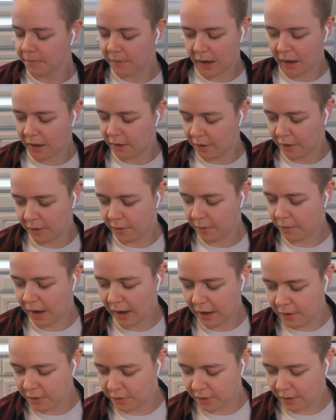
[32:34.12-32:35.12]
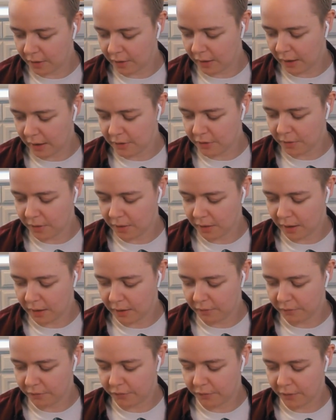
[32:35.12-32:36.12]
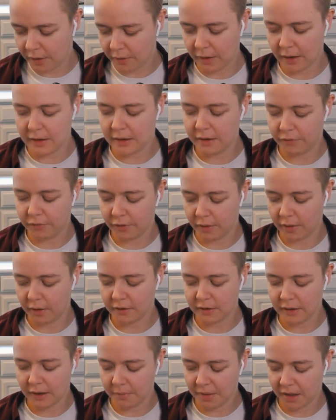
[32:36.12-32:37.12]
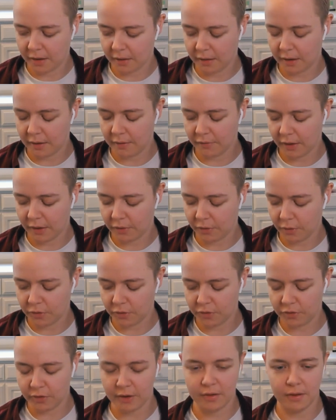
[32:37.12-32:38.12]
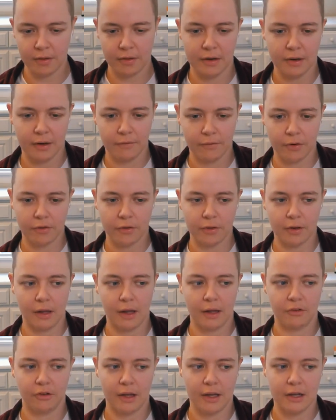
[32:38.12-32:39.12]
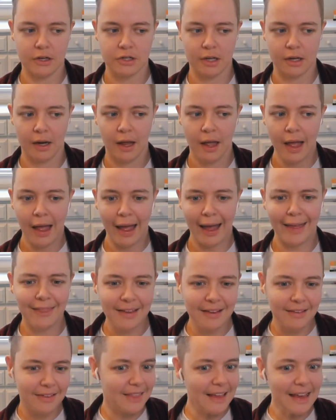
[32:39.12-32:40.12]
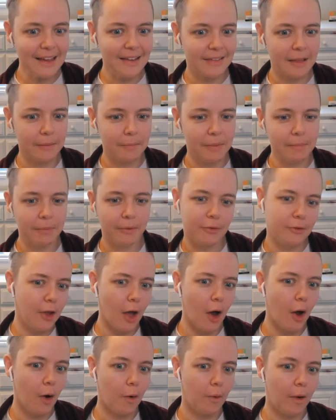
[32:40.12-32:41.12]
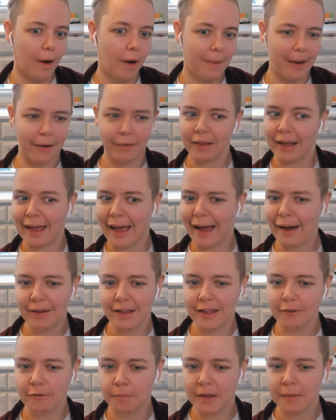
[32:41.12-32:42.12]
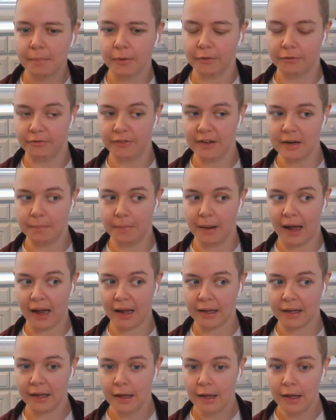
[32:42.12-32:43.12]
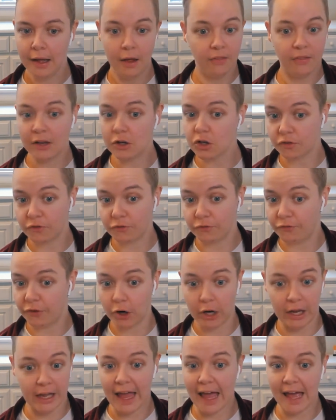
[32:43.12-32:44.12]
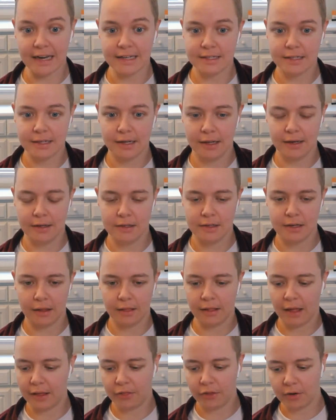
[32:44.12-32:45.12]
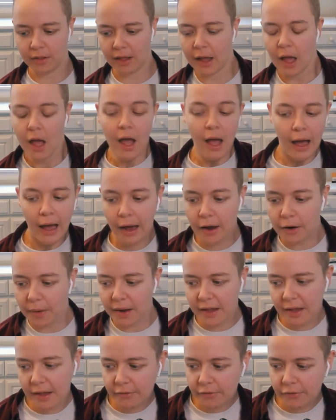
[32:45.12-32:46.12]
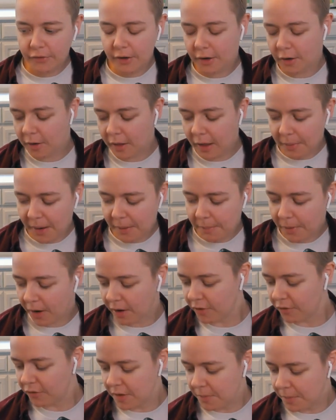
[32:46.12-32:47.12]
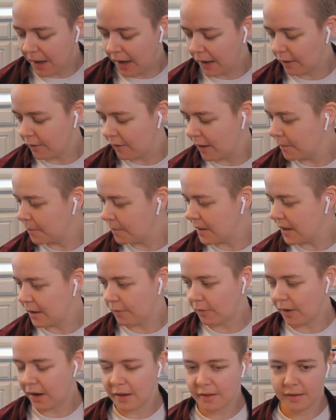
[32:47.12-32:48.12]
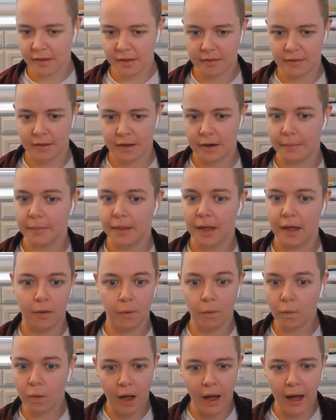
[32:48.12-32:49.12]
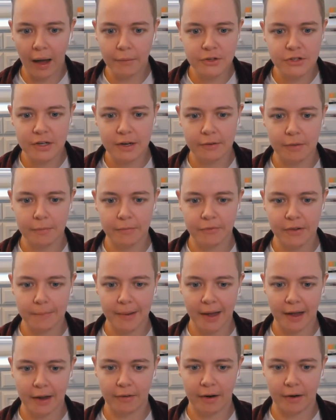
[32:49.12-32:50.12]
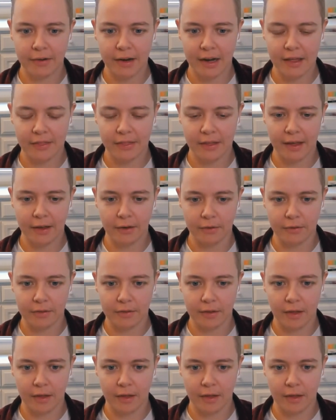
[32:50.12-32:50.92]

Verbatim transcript: I don't know. I use a, I do a lot of, I did for a long time, like a lot of like social justice and diversity education. And these things that people know about like how to give people feedback, they just forget in like, they're like, how do I give, you know, like my boss feedback around being racist? And I'm like, well, how would you give them feedback around anything else?